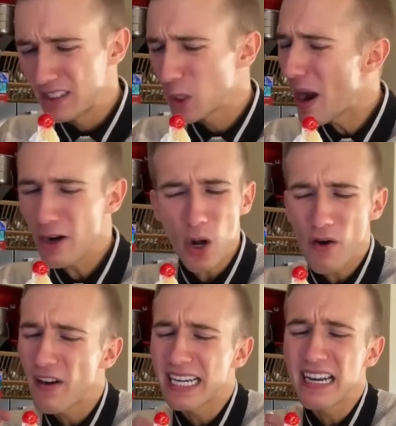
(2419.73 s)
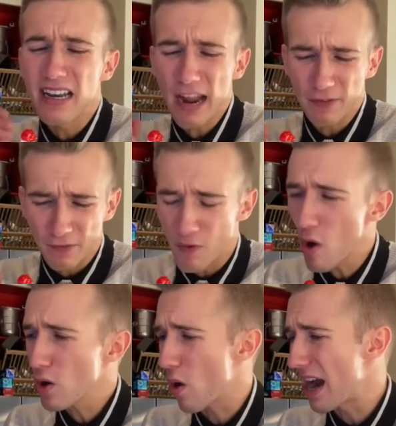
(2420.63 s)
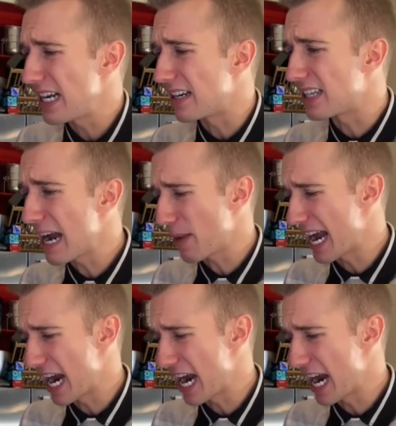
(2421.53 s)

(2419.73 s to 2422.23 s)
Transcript: So I don't know if I need a knife and fork or I need to tie my hair